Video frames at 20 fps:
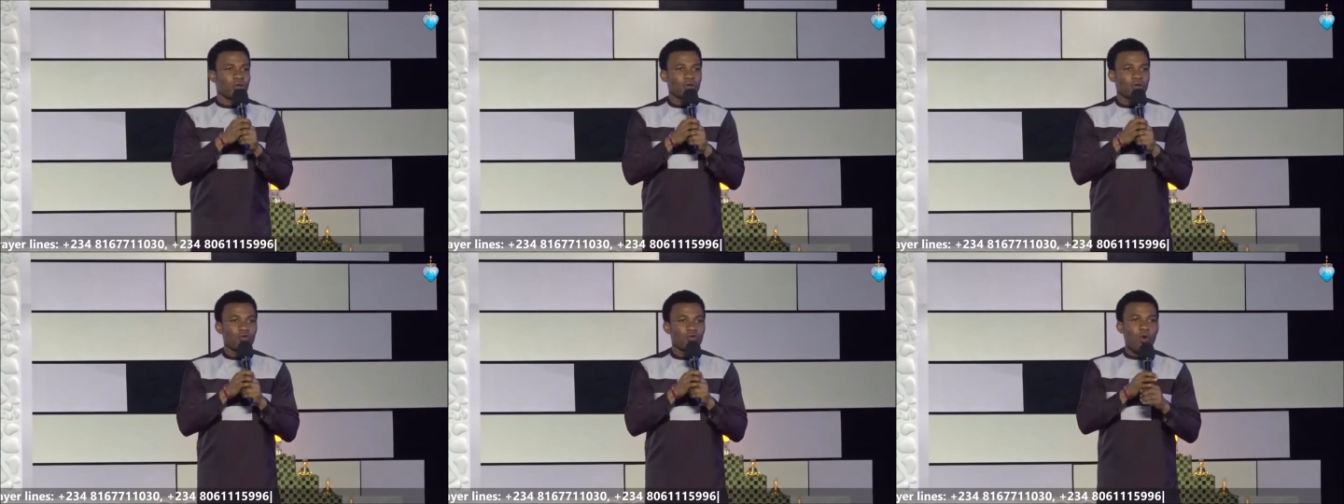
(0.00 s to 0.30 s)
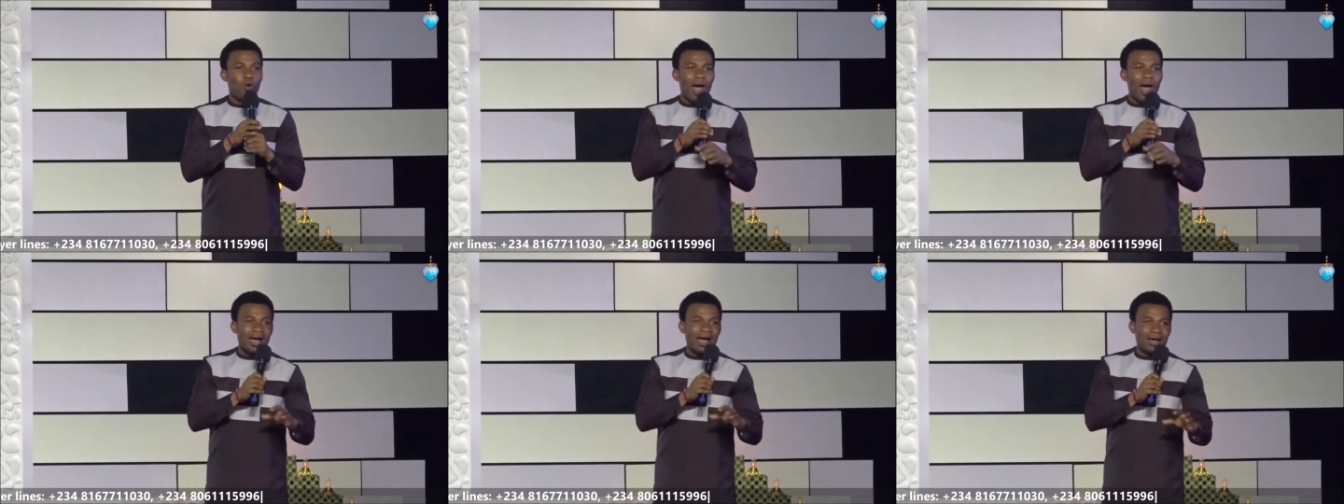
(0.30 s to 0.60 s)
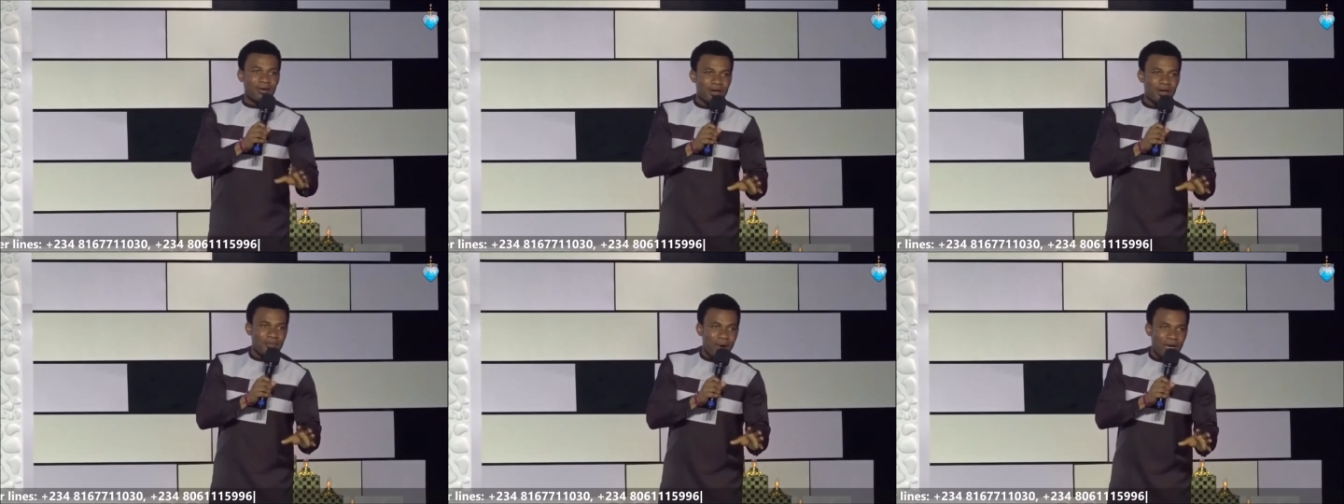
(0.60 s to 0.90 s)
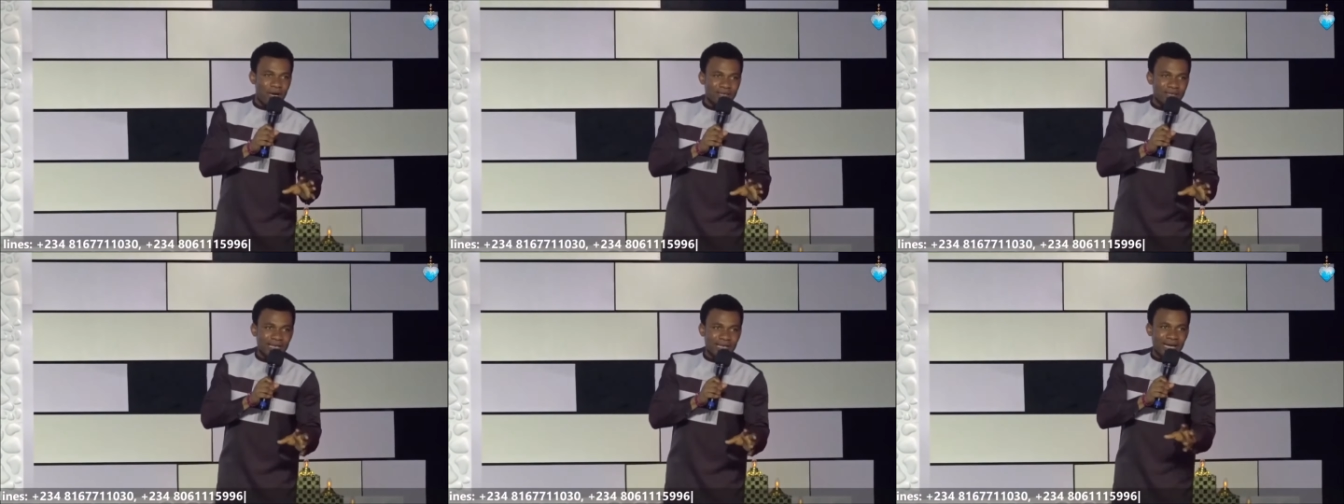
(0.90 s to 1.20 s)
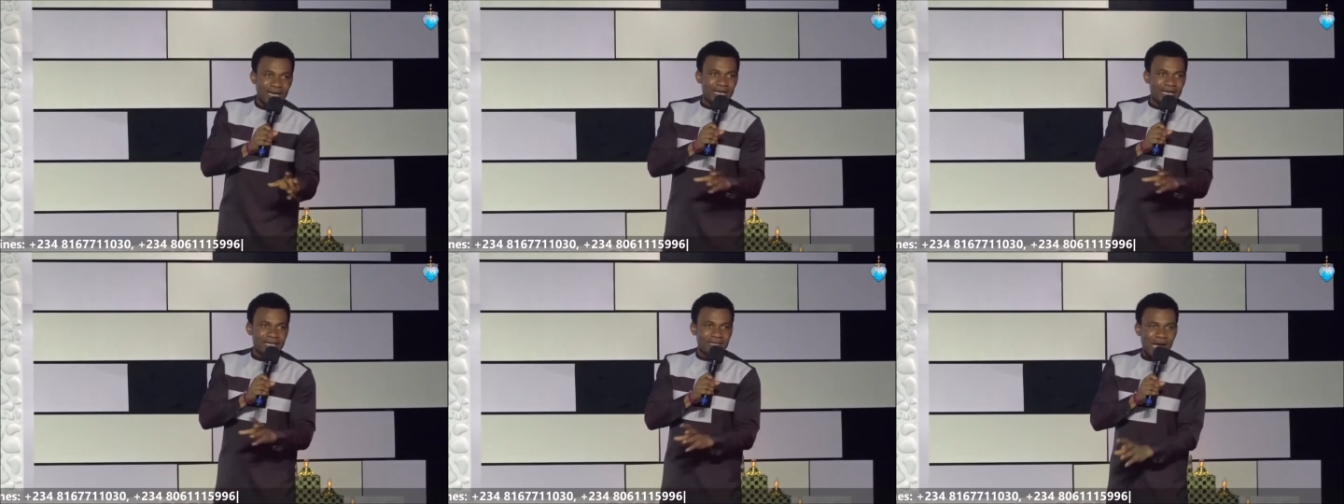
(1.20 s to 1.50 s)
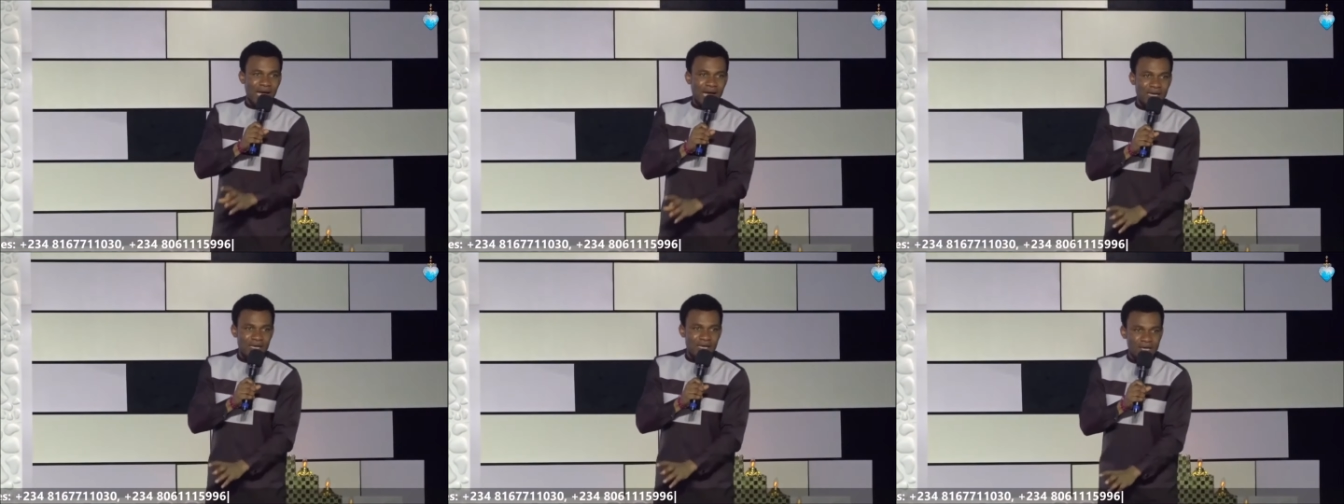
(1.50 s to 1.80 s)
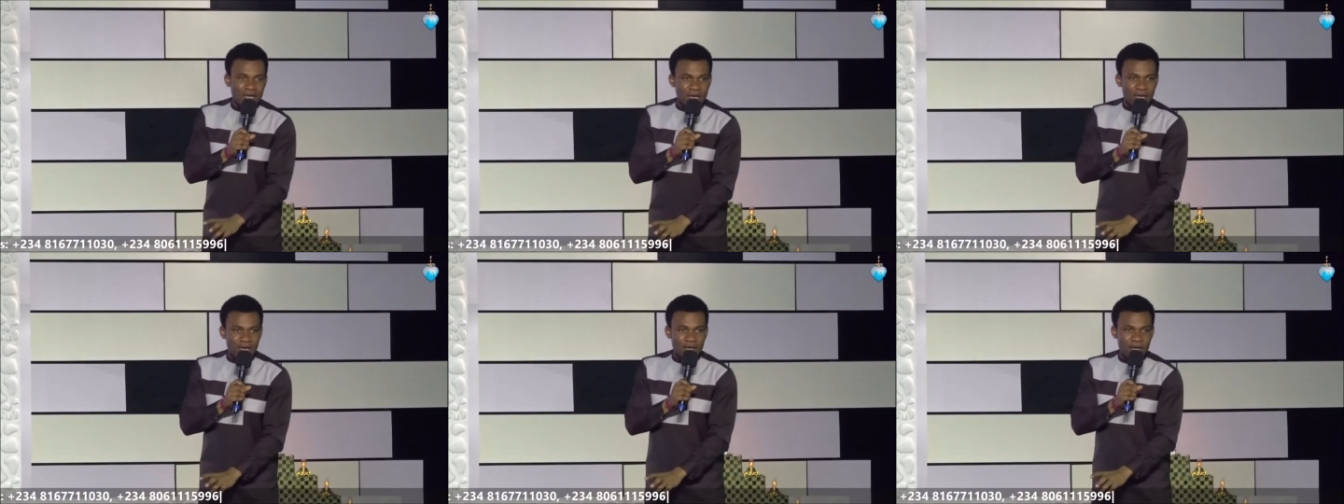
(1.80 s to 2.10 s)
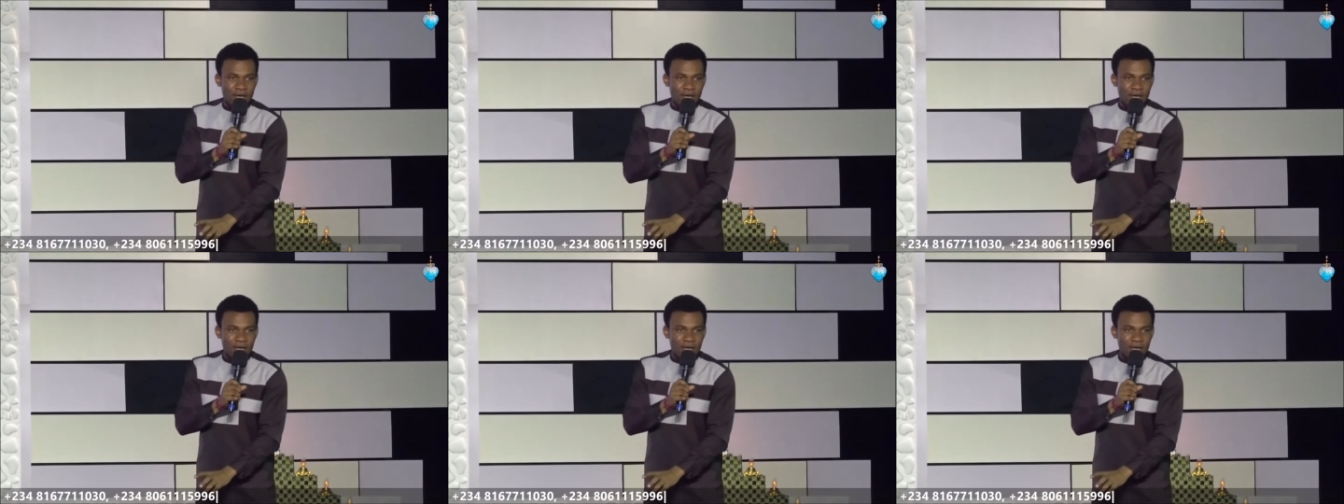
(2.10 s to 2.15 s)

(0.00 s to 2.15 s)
No angry man can enter here.